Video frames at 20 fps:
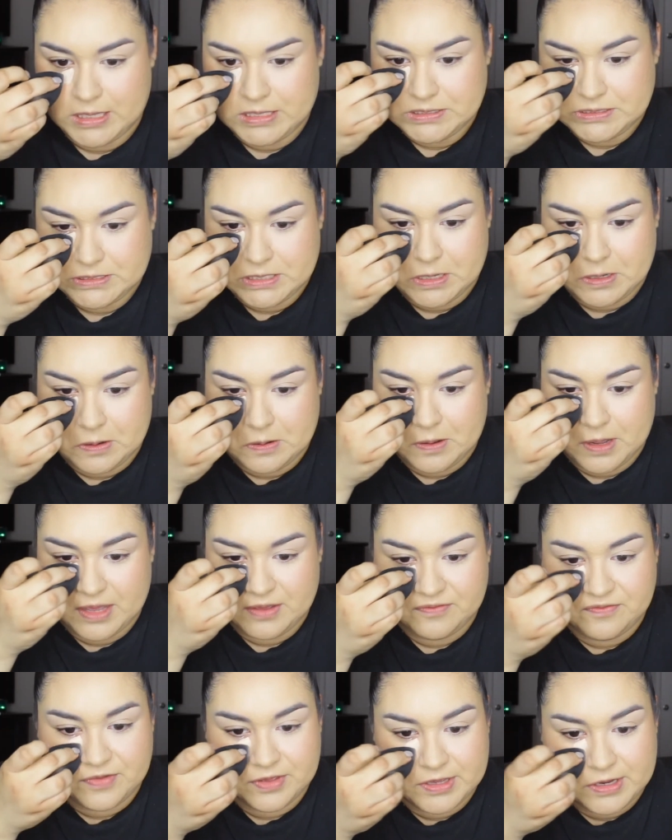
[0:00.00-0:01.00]
So I
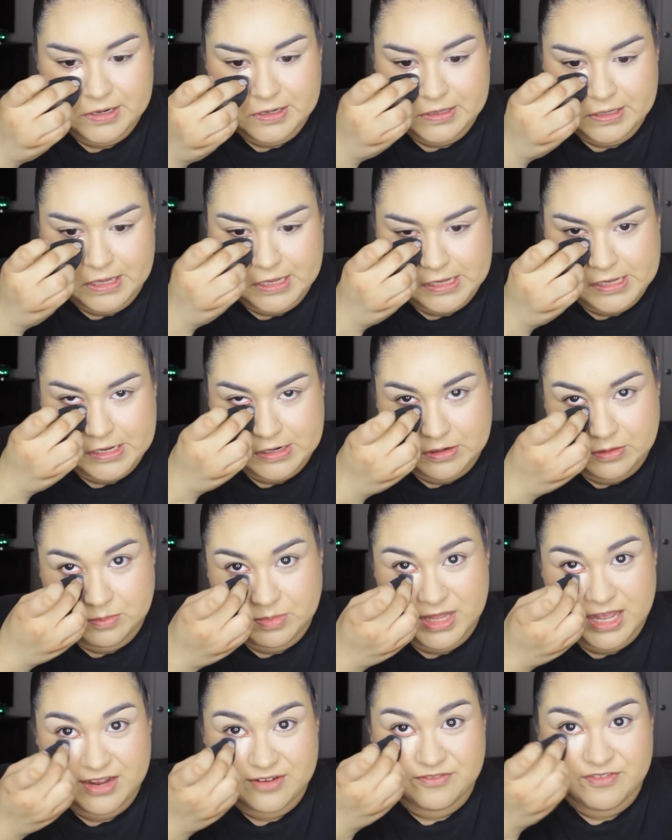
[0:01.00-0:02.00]
figured, like, you know,
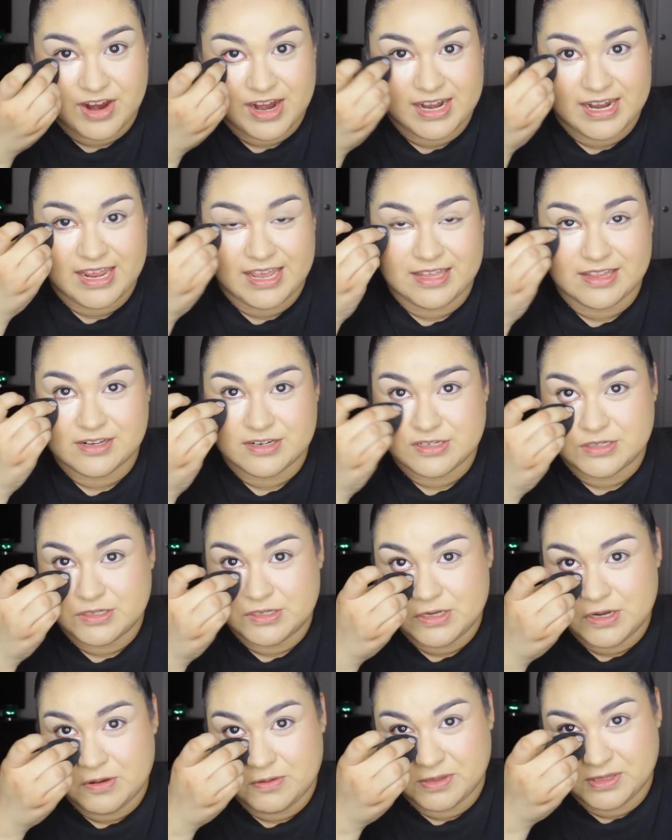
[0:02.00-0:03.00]
Black Friday, there's
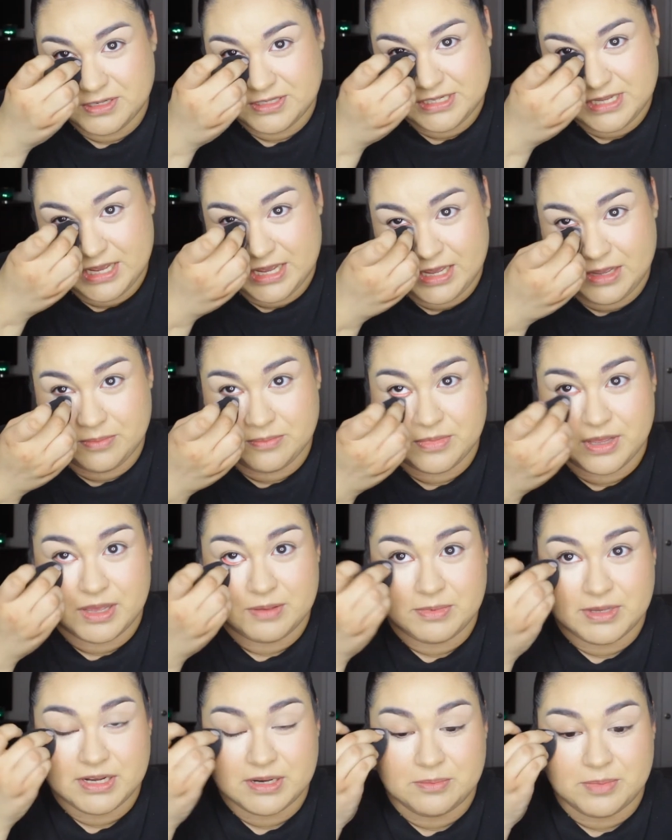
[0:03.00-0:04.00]
no other time
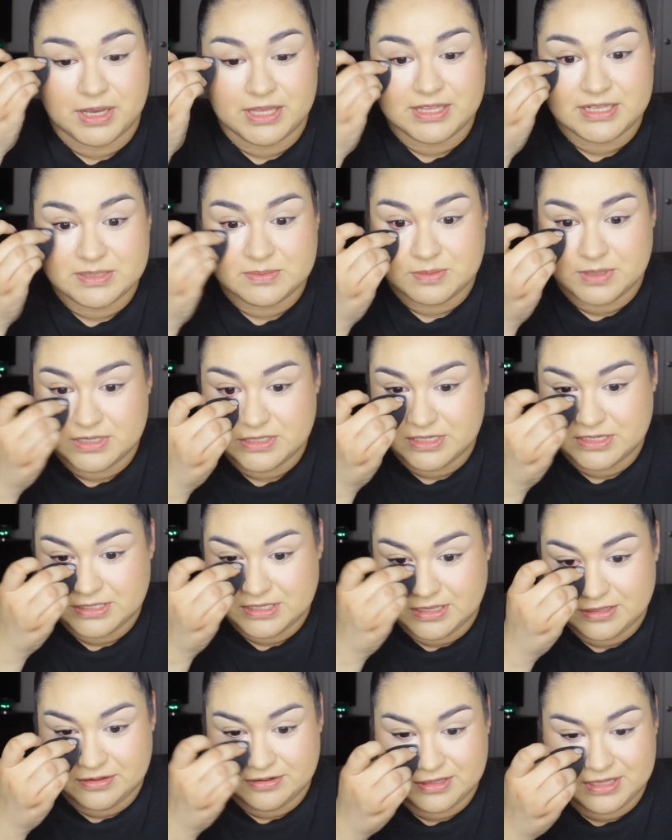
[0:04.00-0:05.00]
I'm gonna buy these blushes
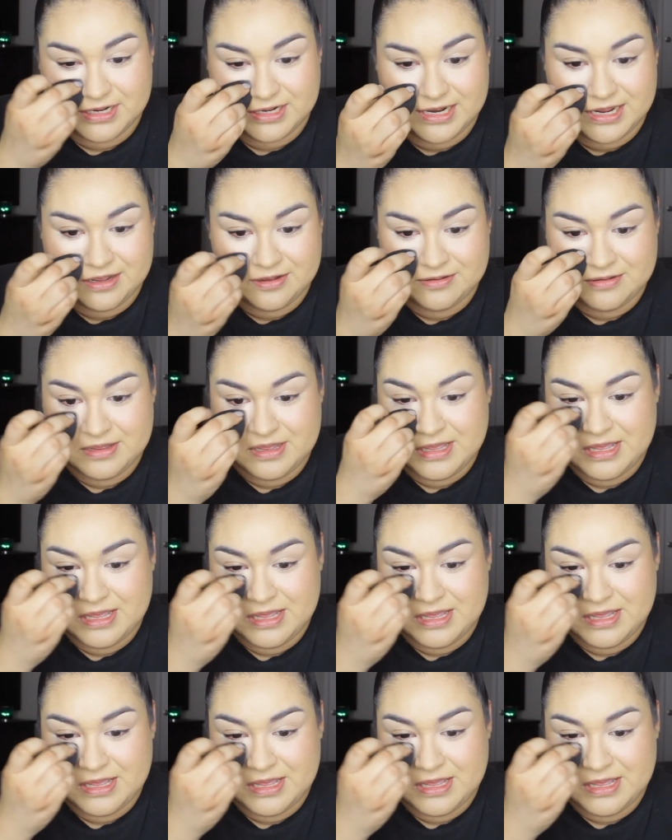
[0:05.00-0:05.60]
other than now.